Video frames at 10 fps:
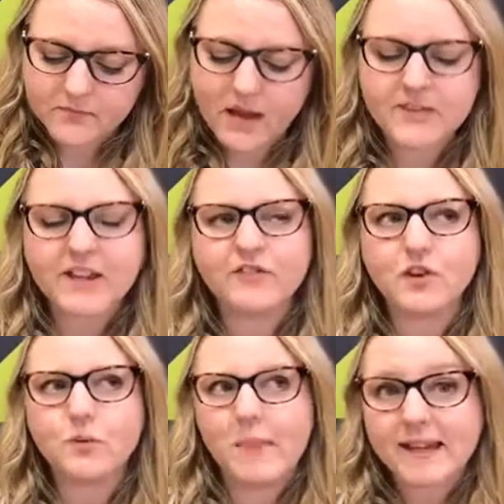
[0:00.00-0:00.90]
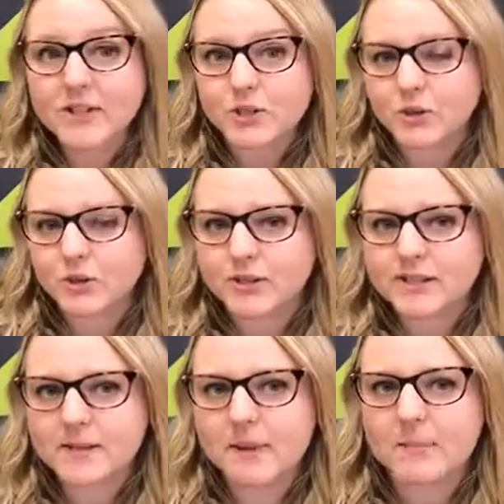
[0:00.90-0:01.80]
I think for
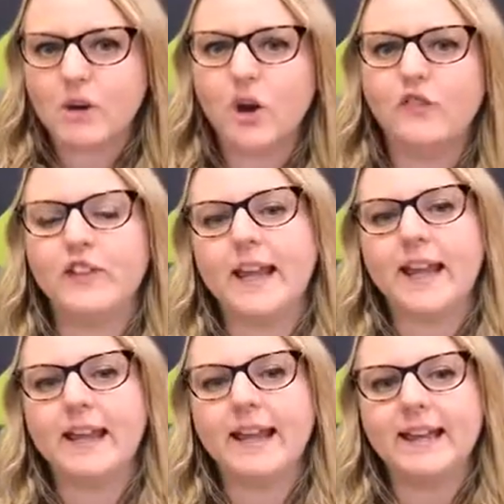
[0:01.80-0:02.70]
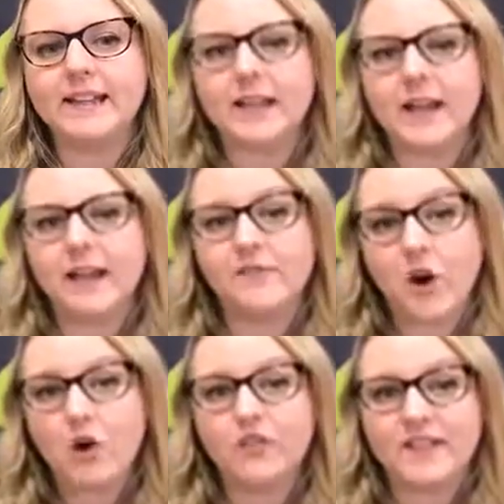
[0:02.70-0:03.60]
mentors, people are often getting
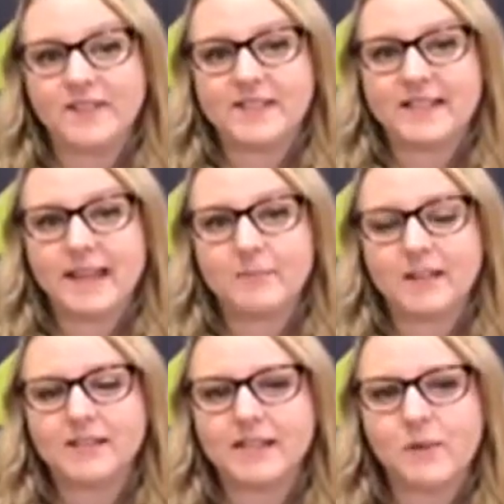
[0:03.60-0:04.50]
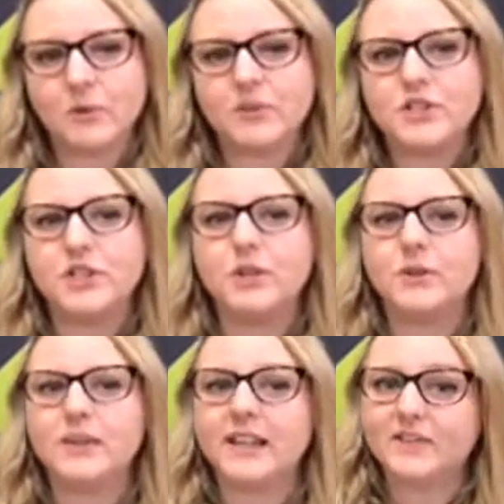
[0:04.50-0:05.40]
involved in the scheme because they want
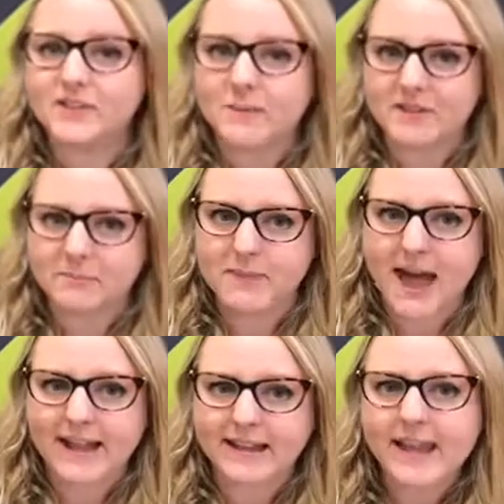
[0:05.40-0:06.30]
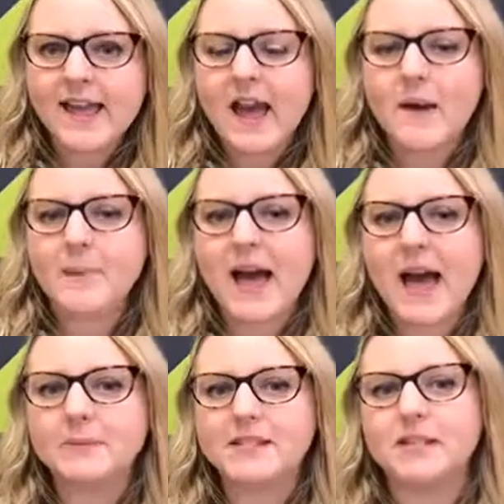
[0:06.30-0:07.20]
to give something back. And
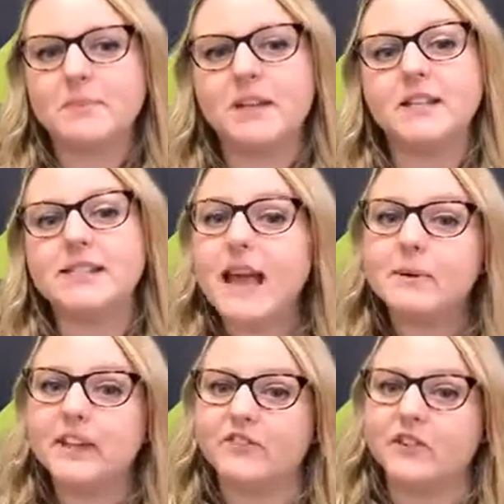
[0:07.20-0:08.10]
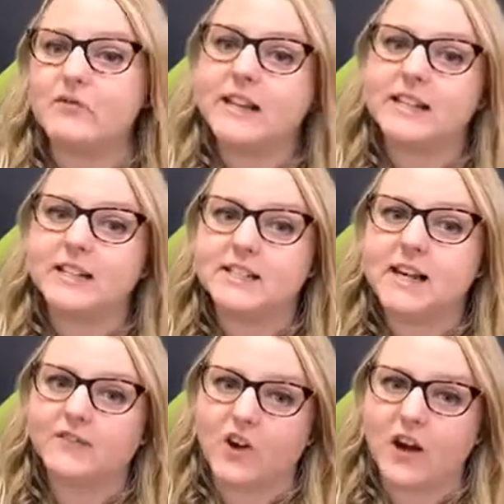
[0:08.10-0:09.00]
perhaps that's because they were given really good
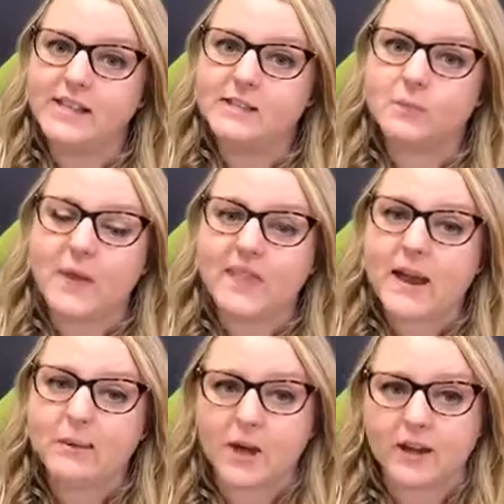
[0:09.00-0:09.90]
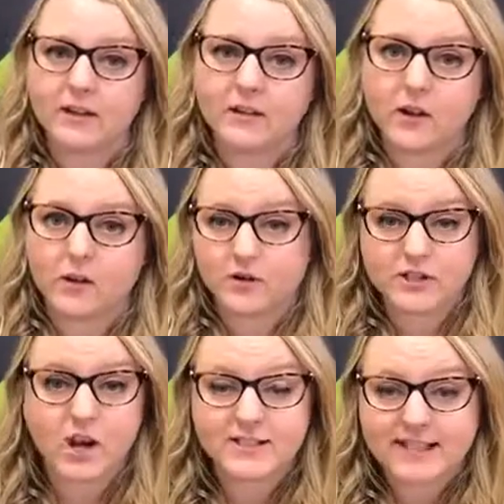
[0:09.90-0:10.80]
advice when they were going or
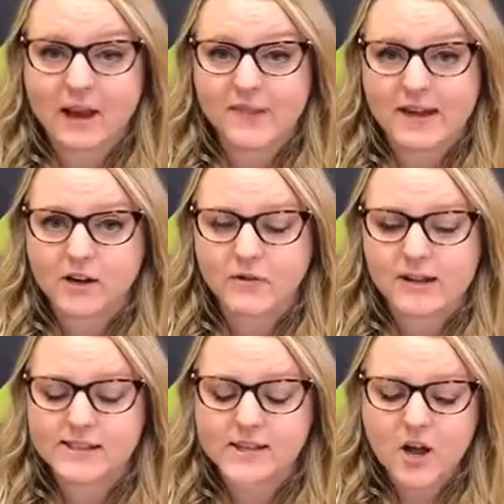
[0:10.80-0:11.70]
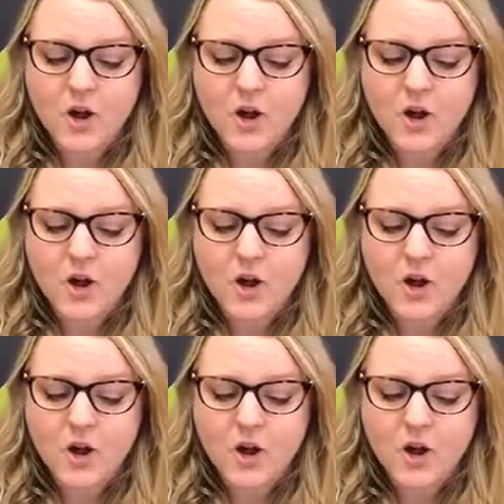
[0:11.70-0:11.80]
starting out in their careers,